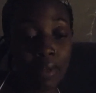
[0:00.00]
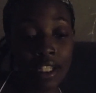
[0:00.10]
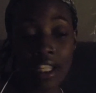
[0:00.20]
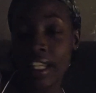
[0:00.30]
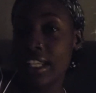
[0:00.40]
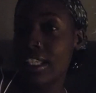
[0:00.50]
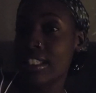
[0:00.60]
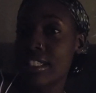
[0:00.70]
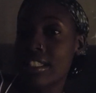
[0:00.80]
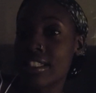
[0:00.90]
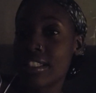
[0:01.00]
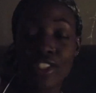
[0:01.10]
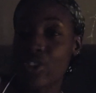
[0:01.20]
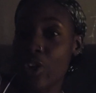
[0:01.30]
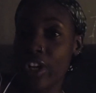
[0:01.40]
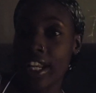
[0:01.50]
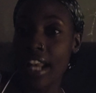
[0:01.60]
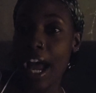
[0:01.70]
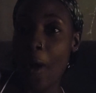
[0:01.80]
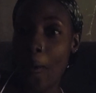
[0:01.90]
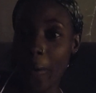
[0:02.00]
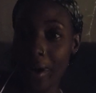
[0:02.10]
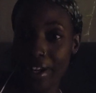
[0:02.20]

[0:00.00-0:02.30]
my day is starting now,